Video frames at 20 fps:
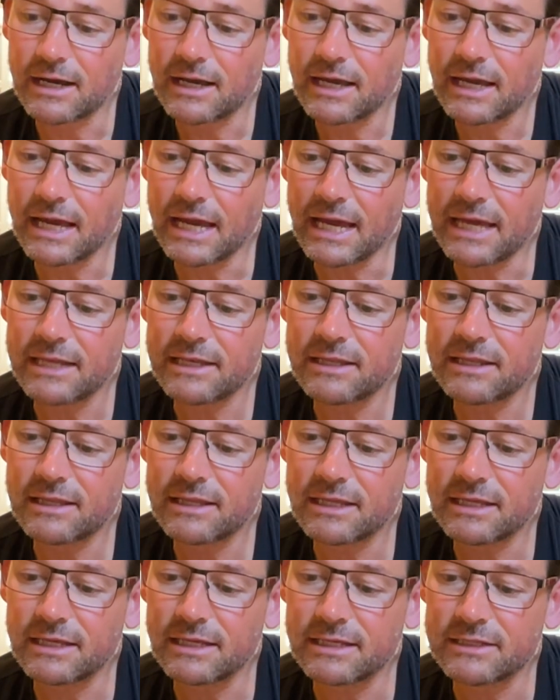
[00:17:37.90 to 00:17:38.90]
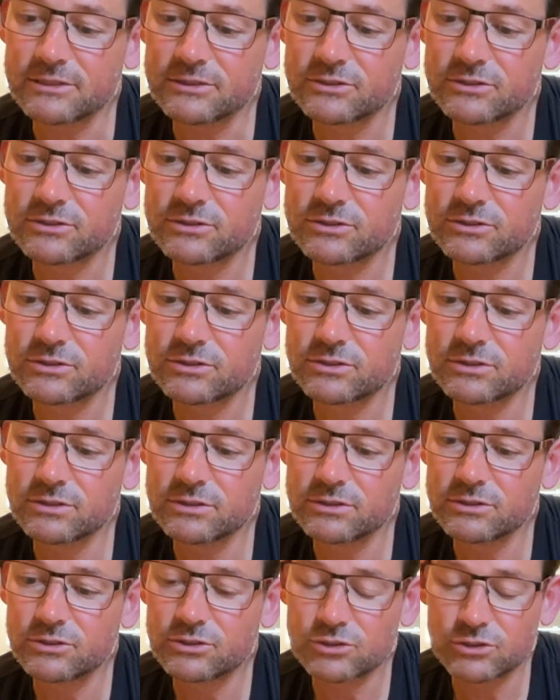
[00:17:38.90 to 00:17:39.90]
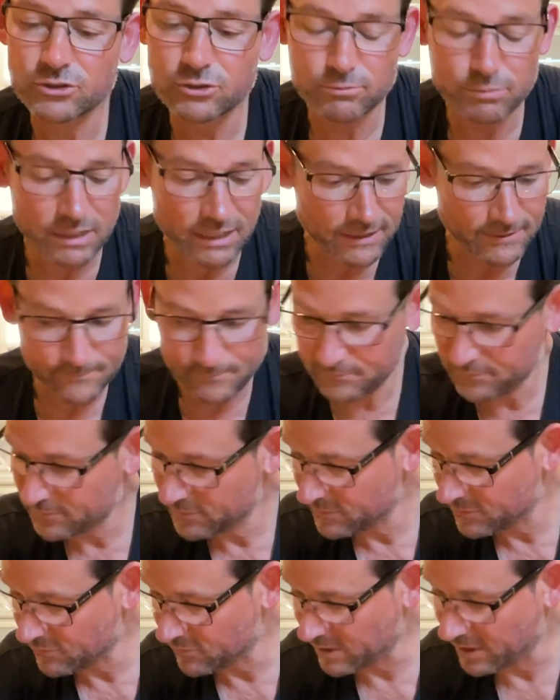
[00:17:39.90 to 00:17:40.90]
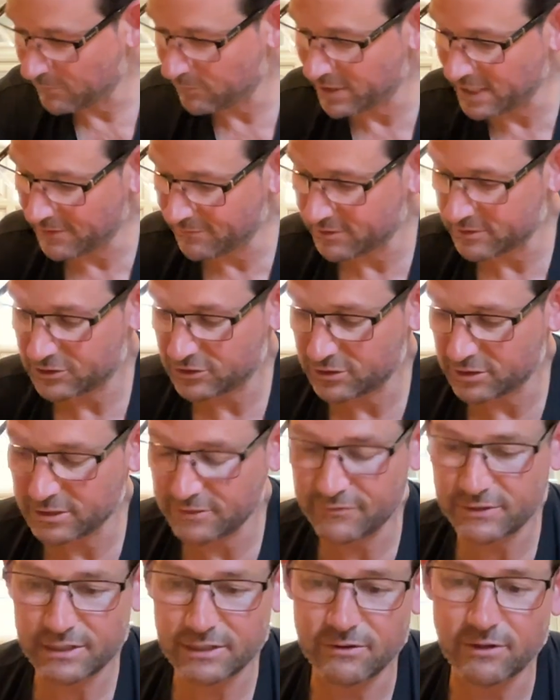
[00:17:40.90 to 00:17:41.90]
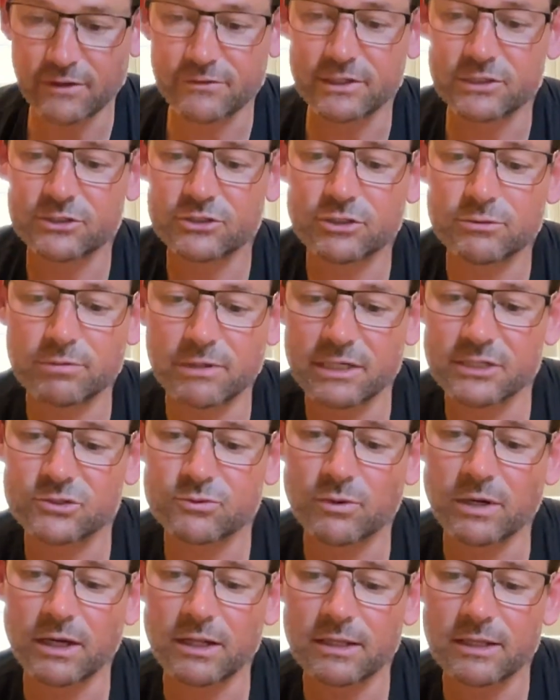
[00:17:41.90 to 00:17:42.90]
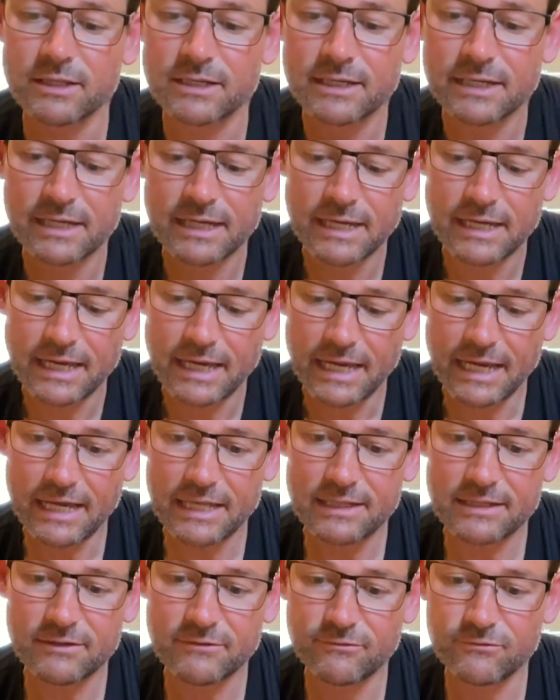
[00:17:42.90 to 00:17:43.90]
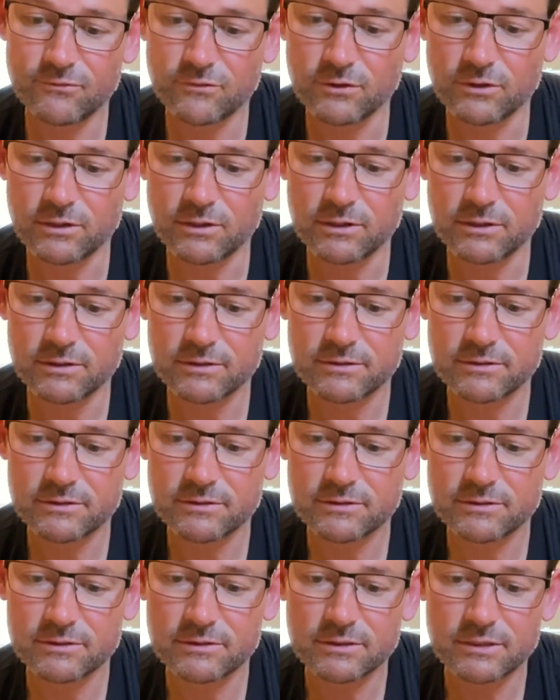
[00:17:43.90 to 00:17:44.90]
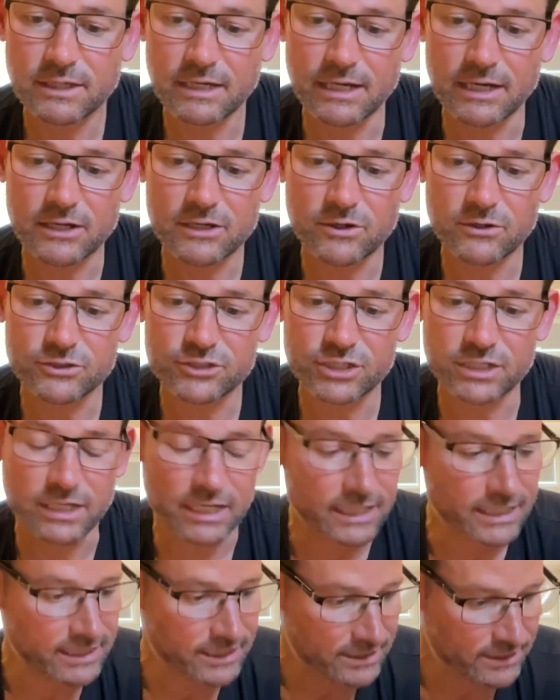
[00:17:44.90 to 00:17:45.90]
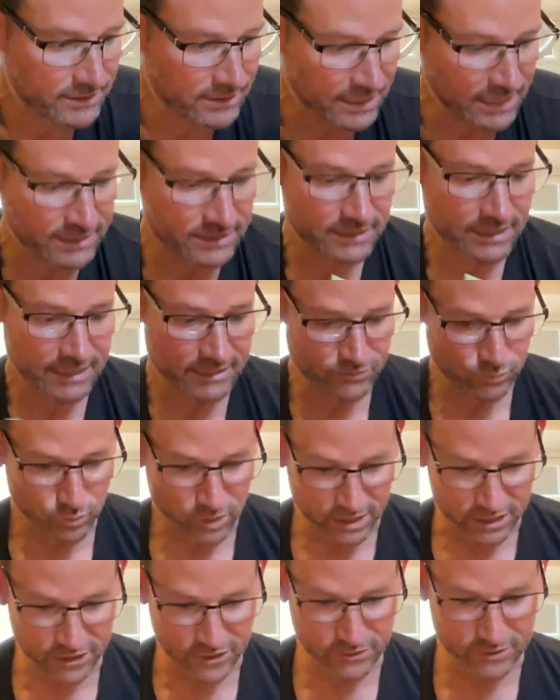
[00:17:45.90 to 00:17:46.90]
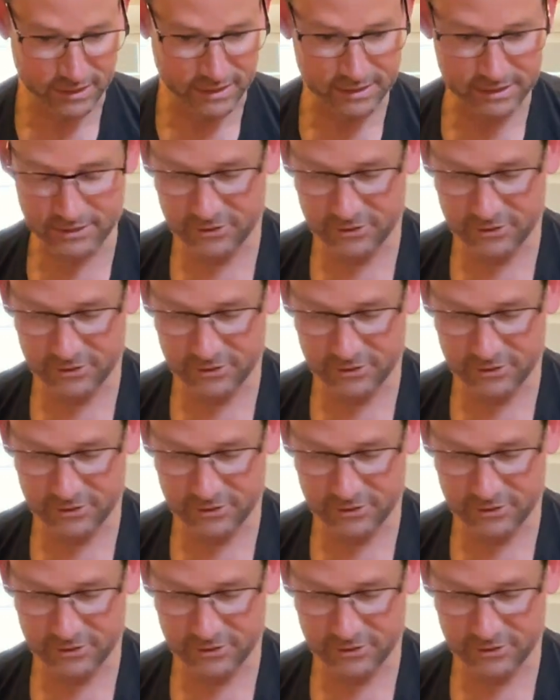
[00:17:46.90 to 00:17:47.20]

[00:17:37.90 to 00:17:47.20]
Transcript: And the tsuba, right? We have a certificate on the tsuba as well, and the full koshidai as one unit.